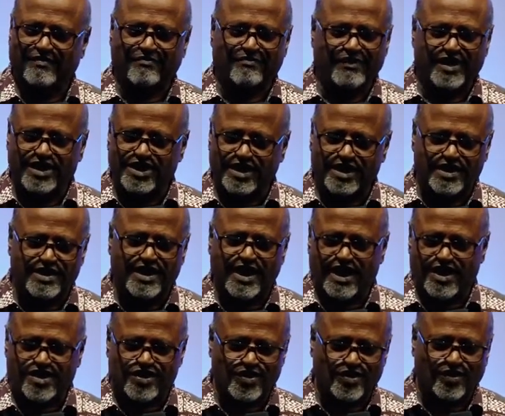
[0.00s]
Missions
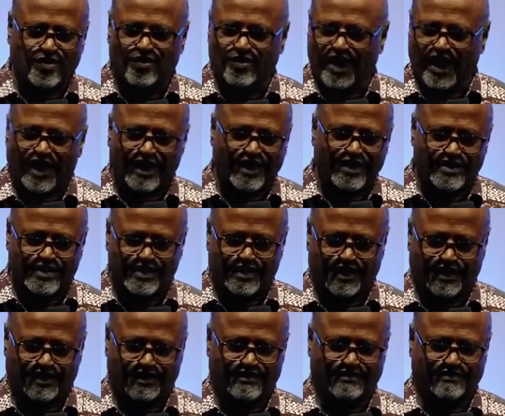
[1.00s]
has no guarantee.